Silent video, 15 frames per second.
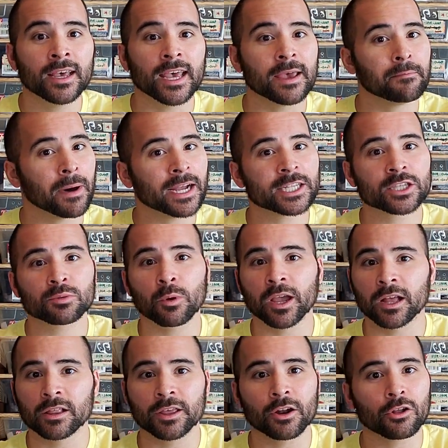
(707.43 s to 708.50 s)
it might swing
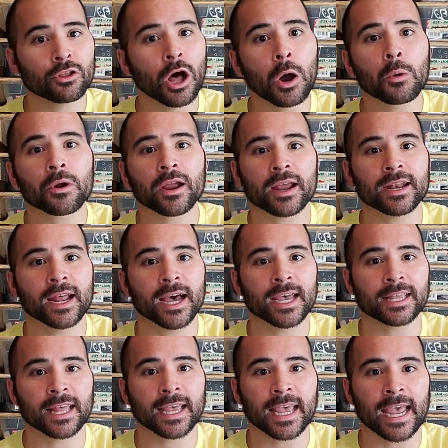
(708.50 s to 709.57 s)
a little lower at
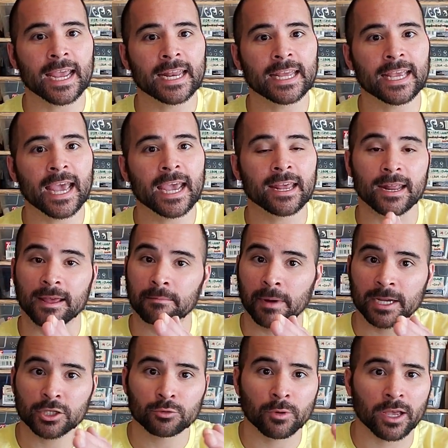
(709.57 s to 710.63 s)
night, like 88. It
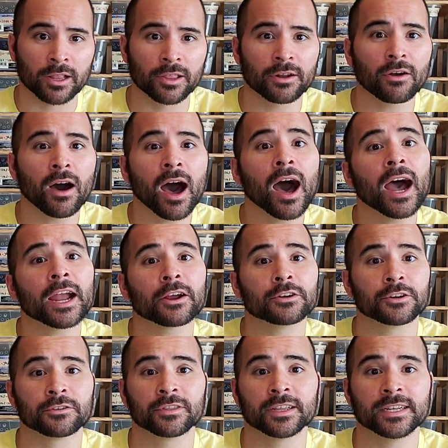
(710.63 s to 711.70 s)
might swing a little higher
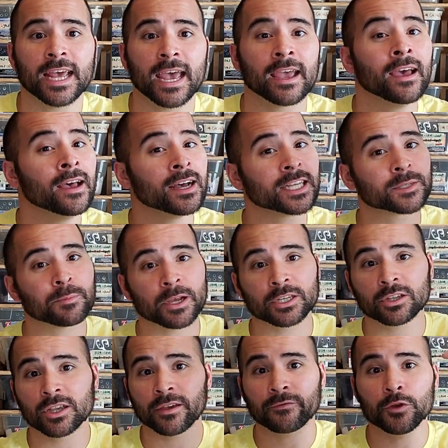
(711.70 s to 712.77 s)
during the day,
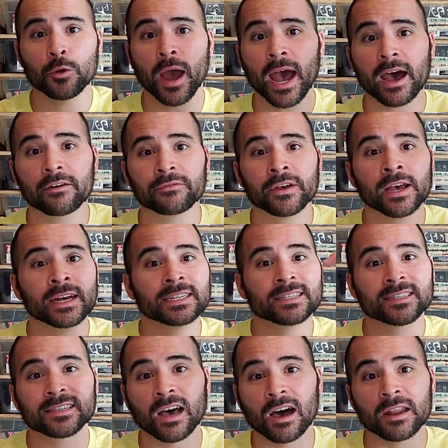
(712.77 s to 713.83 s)
especially if you have
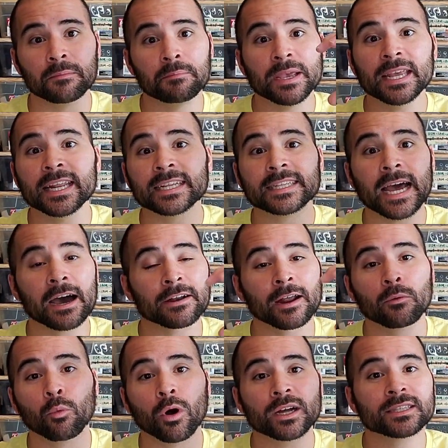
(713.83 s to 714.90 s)
sun beating down
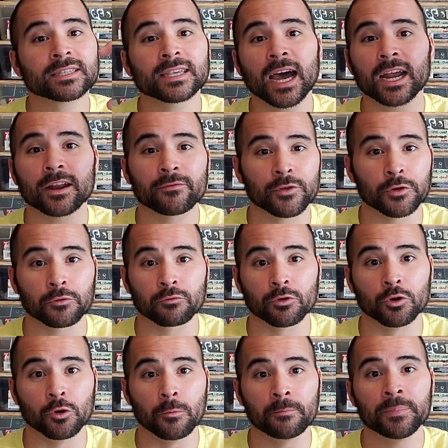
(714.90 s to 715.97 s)
on one side of your
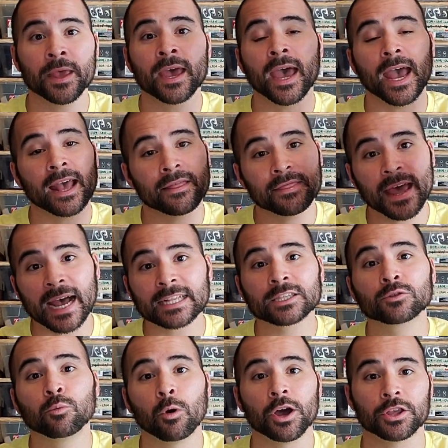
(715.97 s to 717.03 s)
room. And
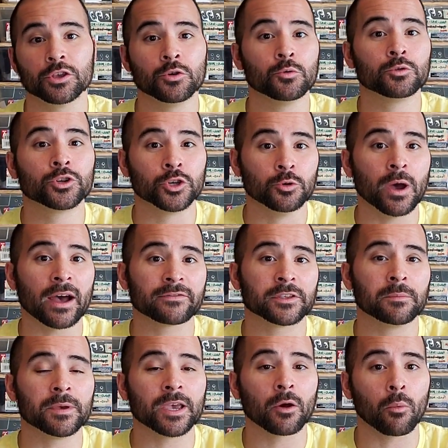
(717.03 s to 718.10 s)
that's what you do have to
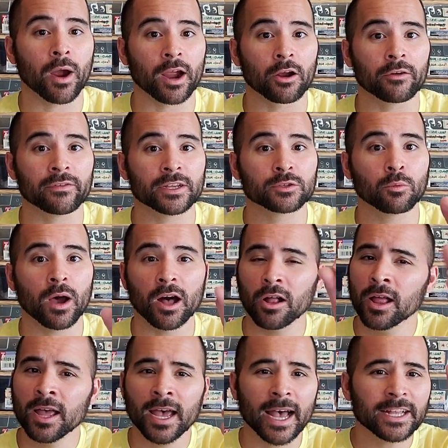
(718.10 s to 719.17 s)
be aware of as well.
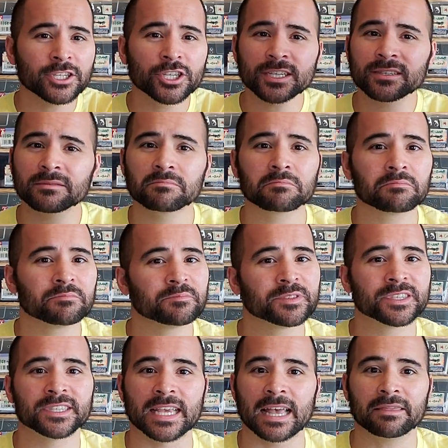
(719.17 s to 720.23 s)
And just
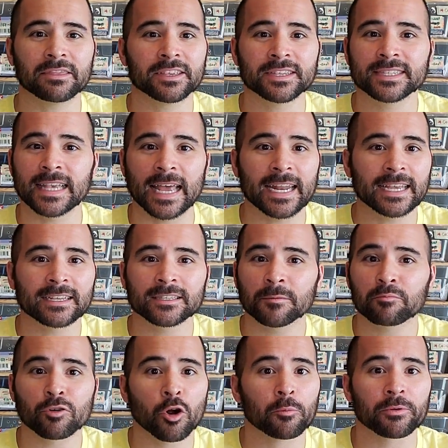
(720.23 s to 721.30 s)
set the settings
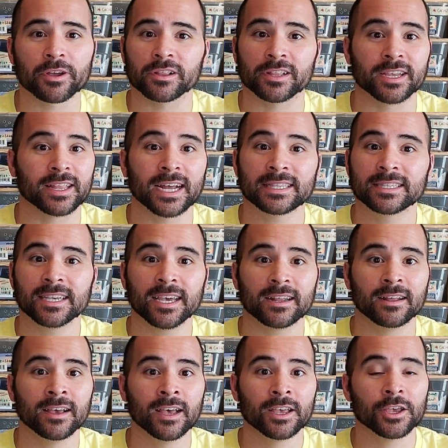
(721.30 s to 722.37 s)
appropriately. That's
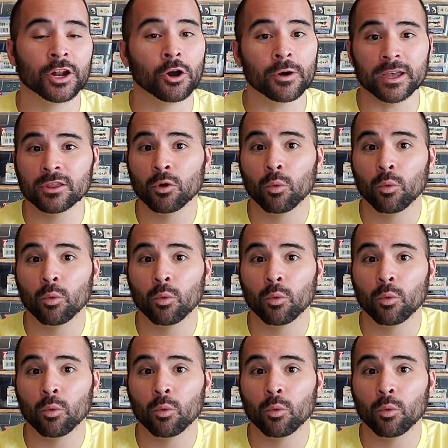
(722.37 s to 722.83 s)
it. You know, in the